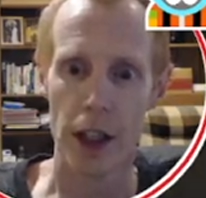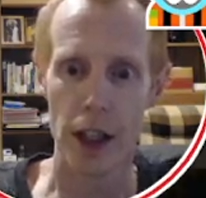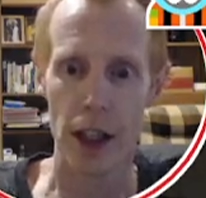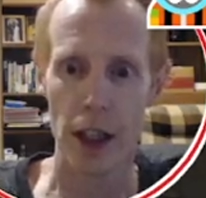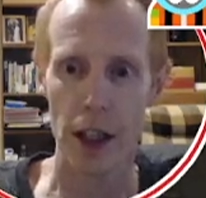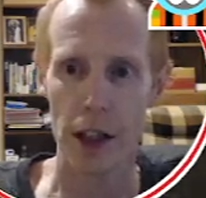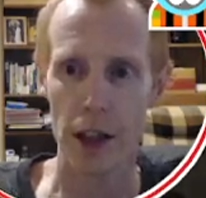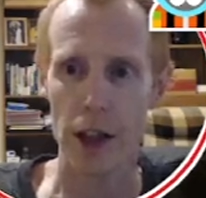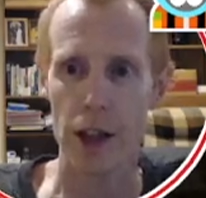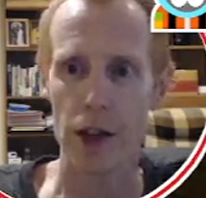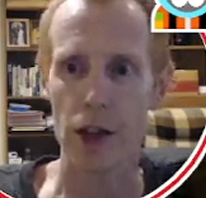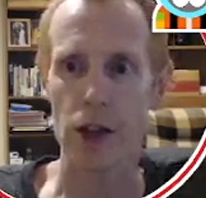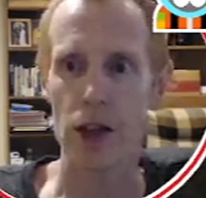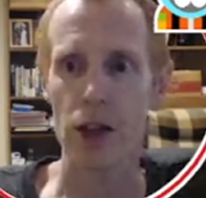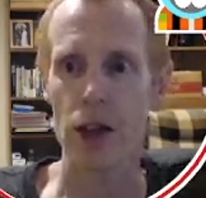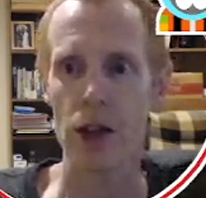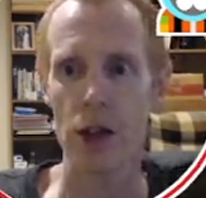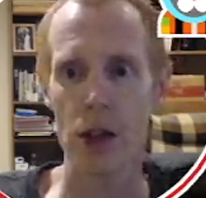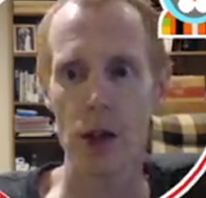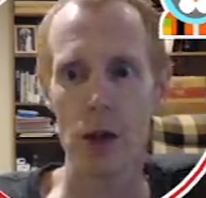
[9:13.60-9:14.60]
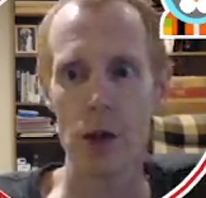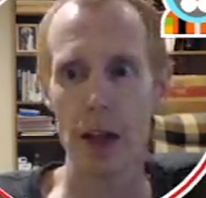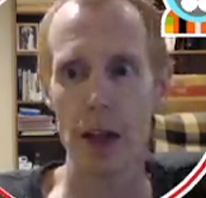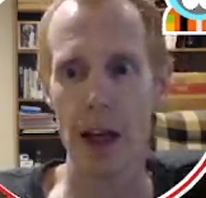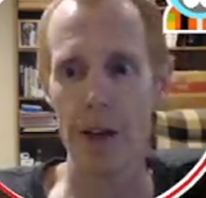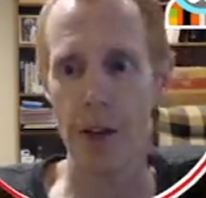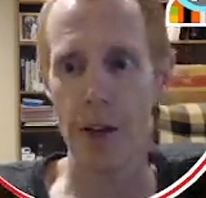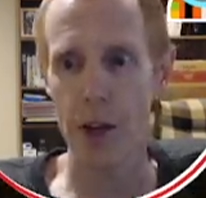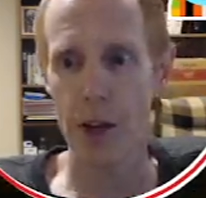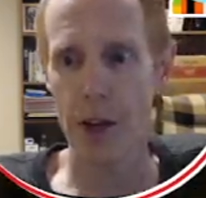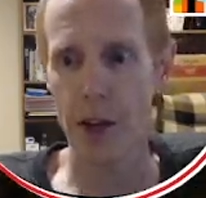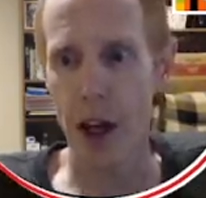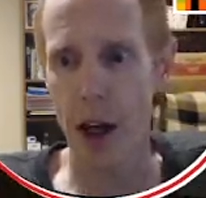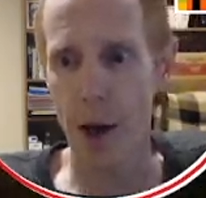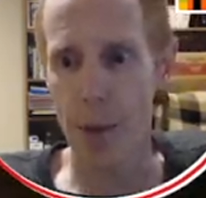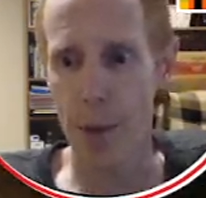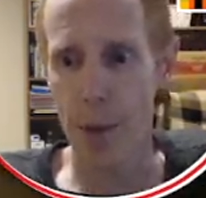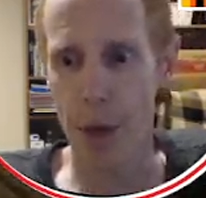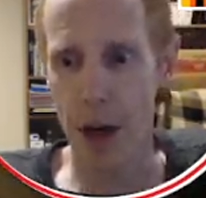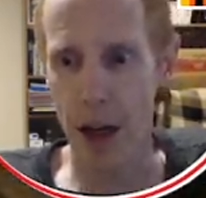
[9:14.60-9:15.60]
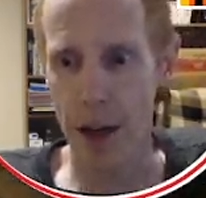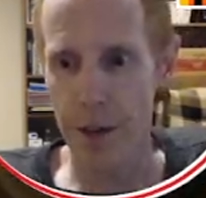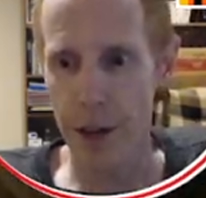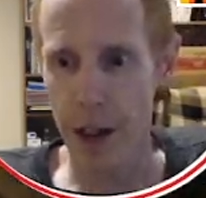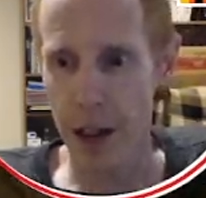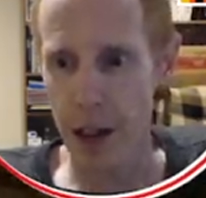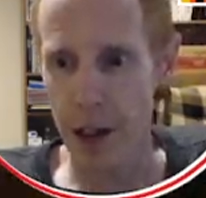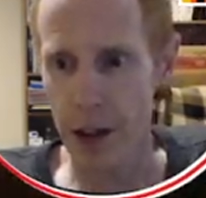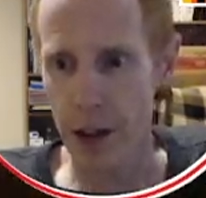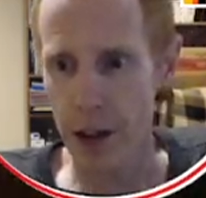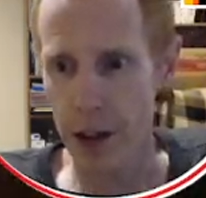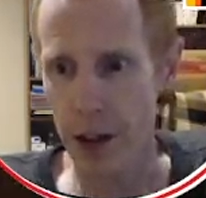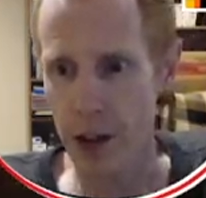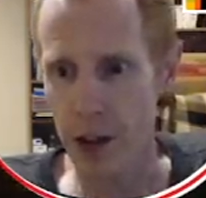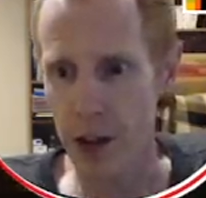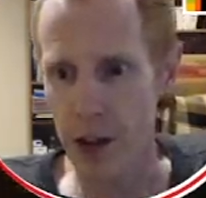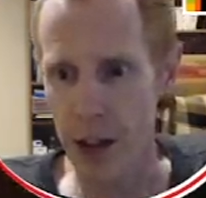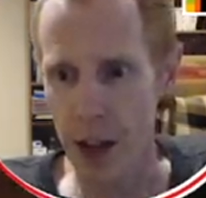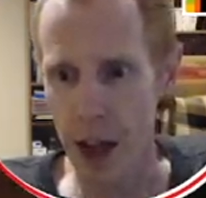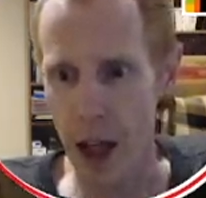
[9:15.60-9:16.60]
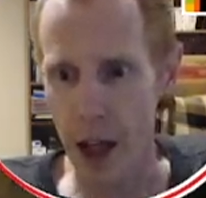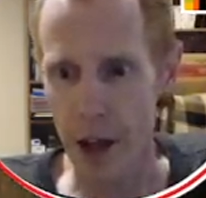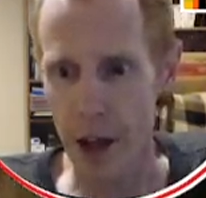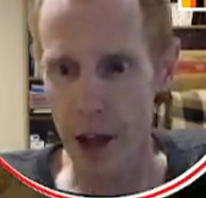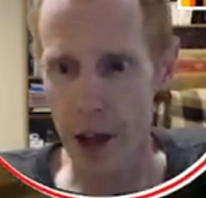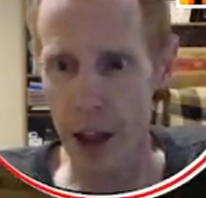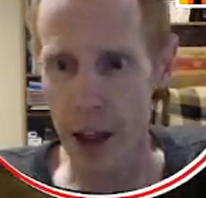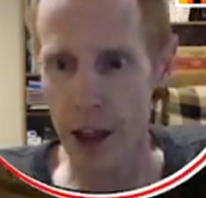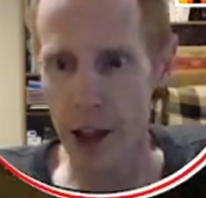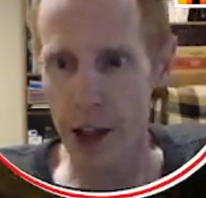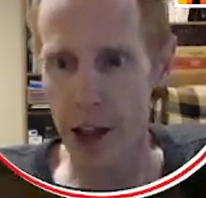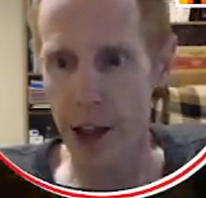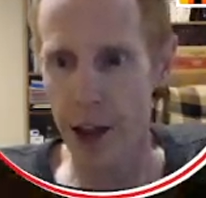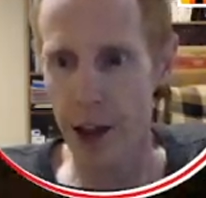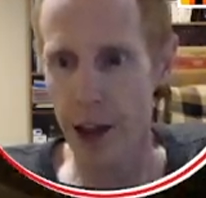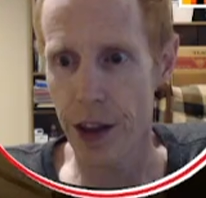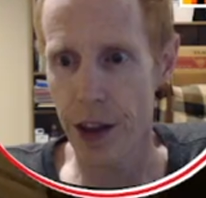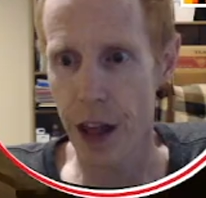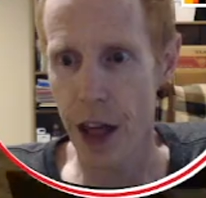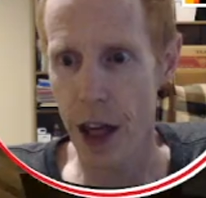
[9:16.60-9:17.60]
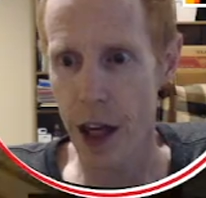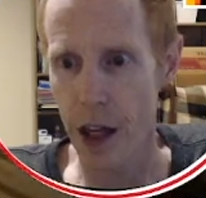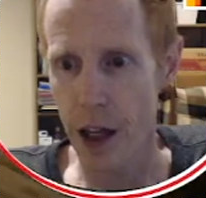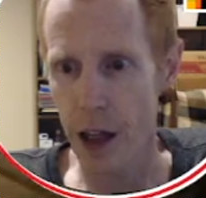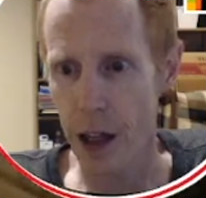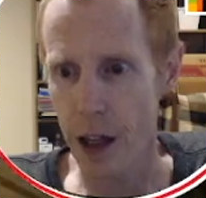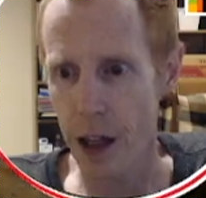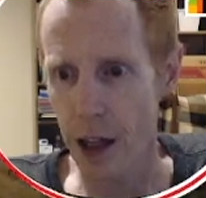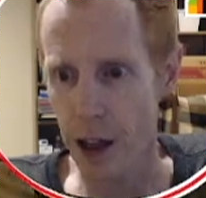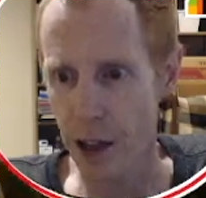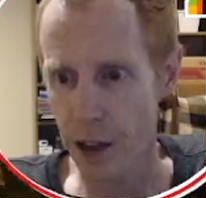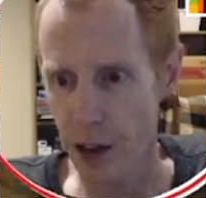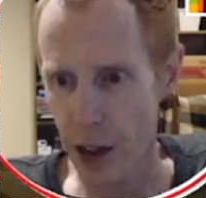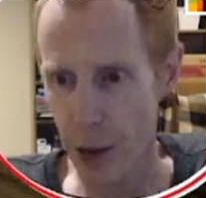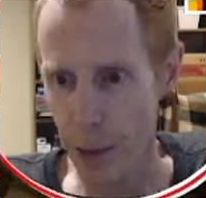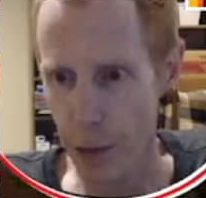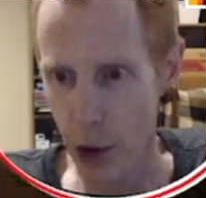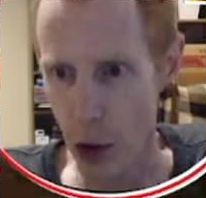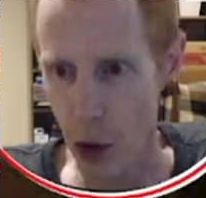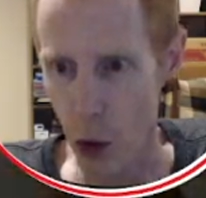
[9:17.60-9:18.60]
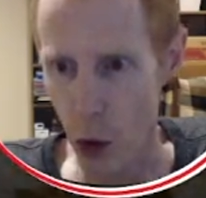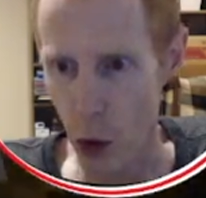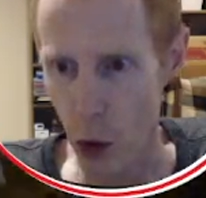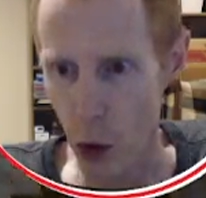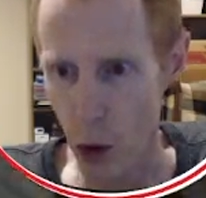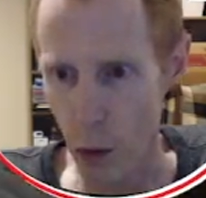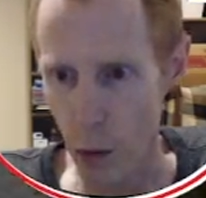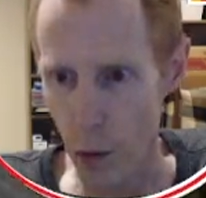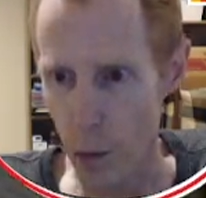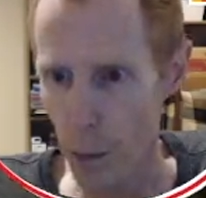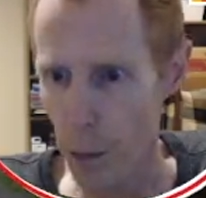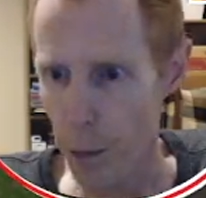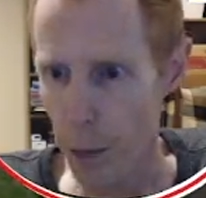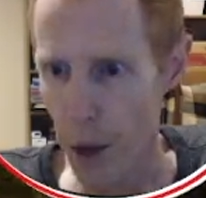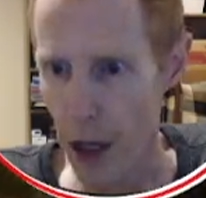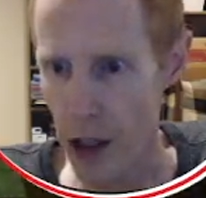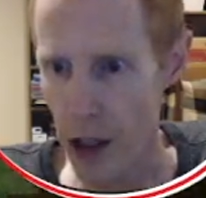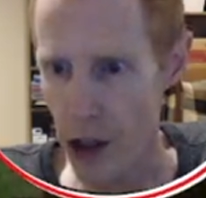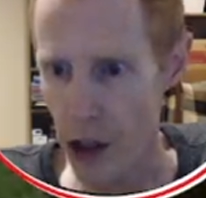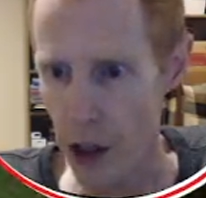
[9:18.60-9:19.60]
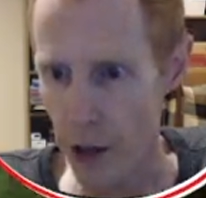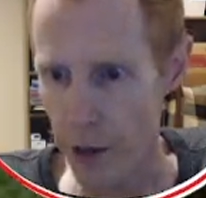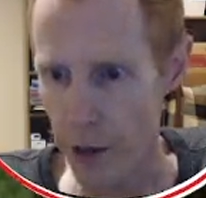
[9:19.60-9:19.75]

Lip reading: There's 2 levels above it. There's nothing there except a whole bunch of